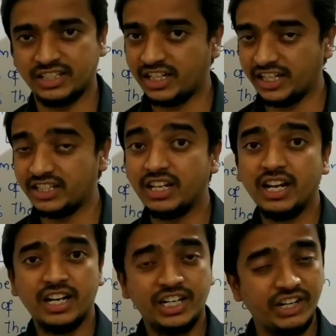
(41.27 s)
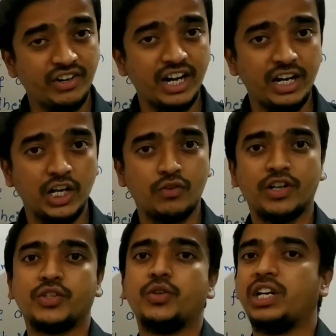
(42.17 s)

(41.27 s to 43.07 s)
That is, dividend equals to